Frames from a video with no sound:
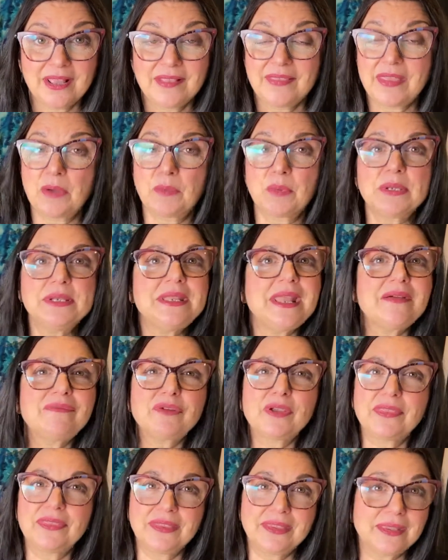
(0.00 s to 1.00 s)
They would
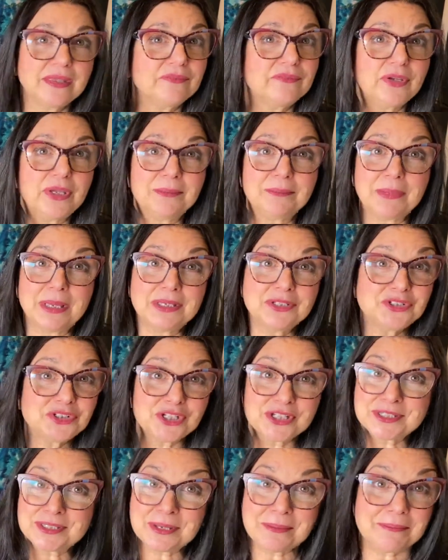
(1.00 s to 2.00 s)
never think of him as
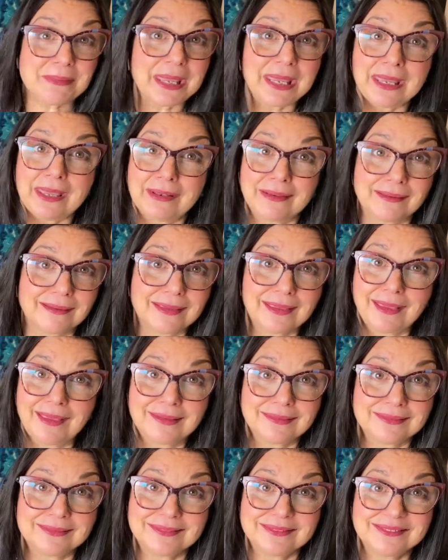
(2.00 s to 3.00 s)
just a man
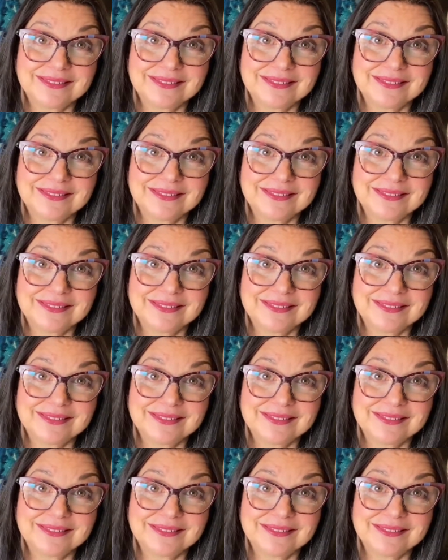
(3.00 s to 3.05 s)
again,